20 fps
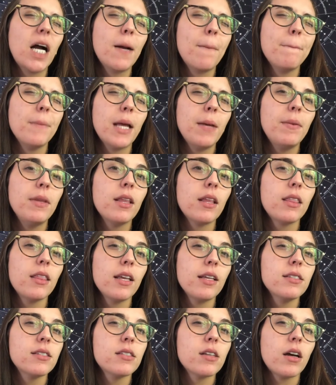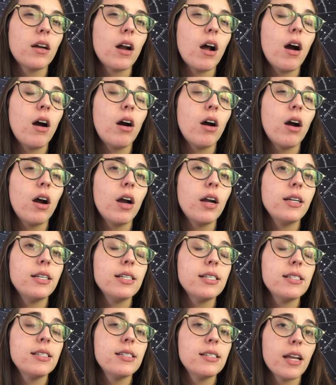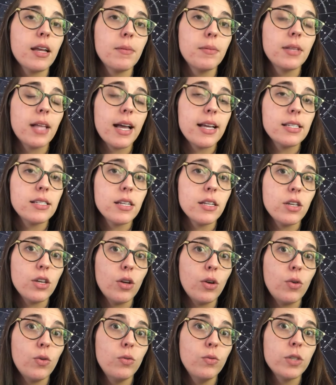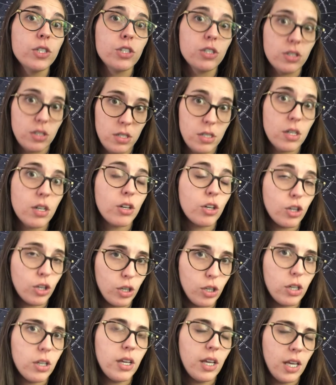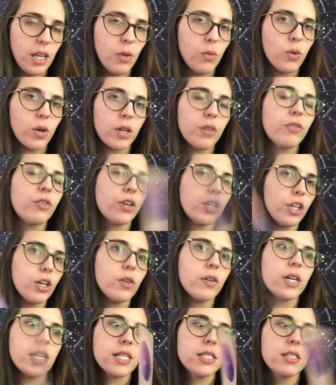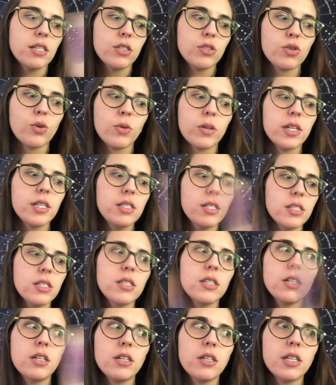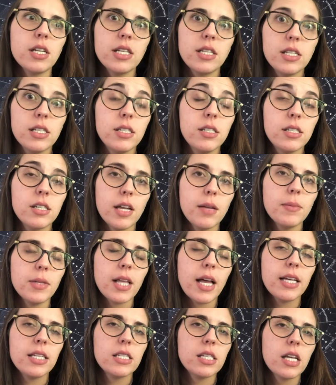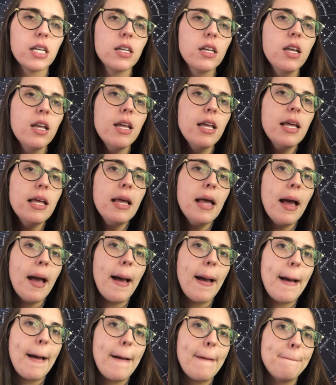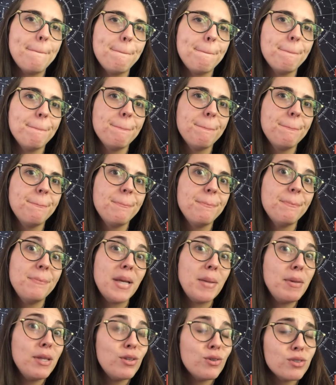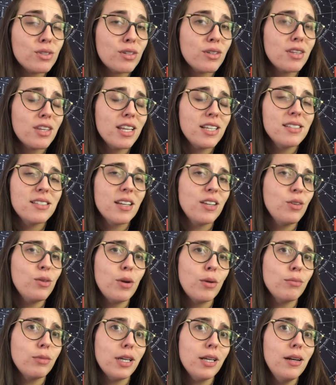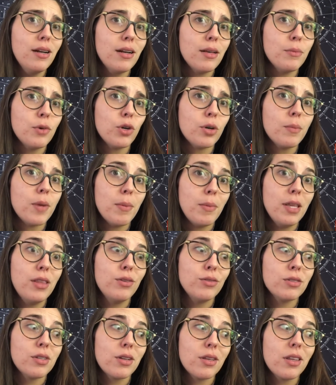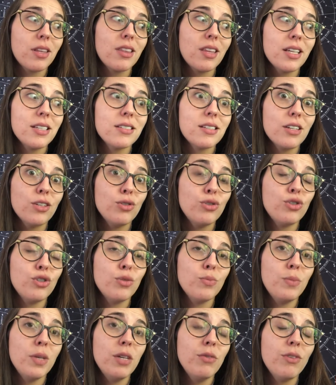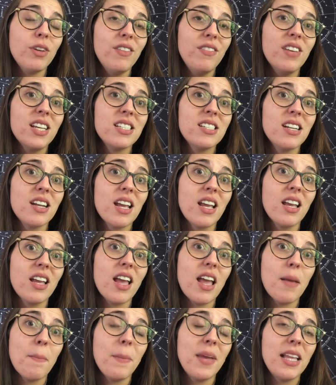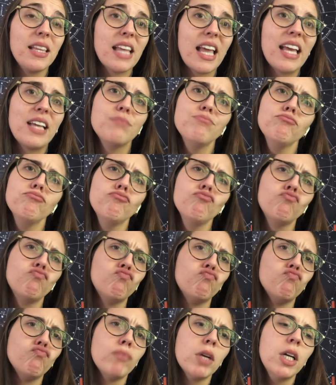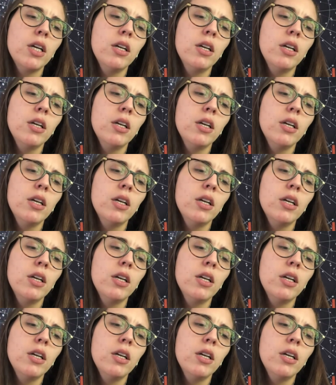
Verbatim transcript: maybe the things that are destabilizing you, which is a good keyword for Uranus and Taurus, is literally destabilizing. Um, maybe those are things that you don't need anymore. Maybe those are the things that you should be revisiting and being like, hmm,